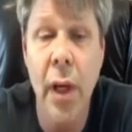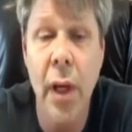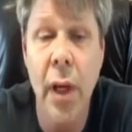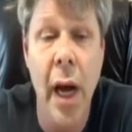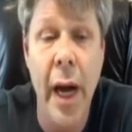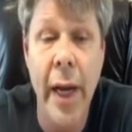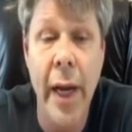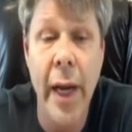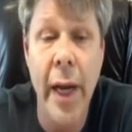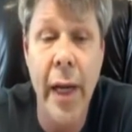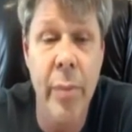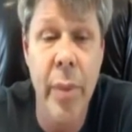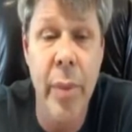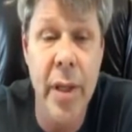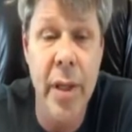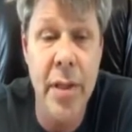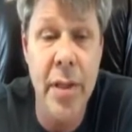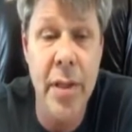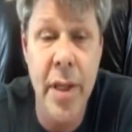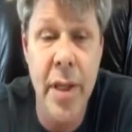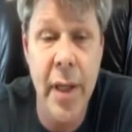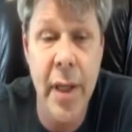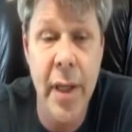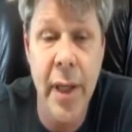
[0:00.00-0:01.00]
I can be
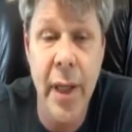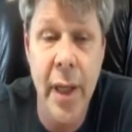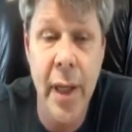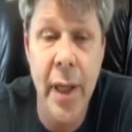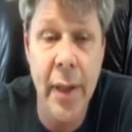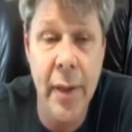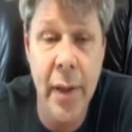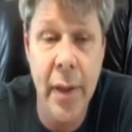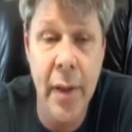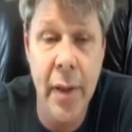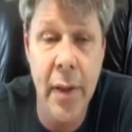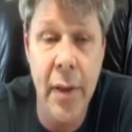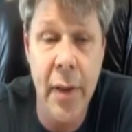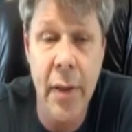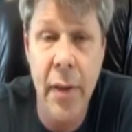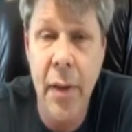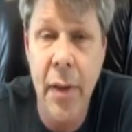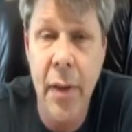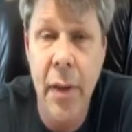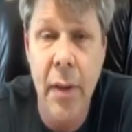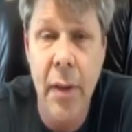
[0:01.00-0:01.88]
sitting at the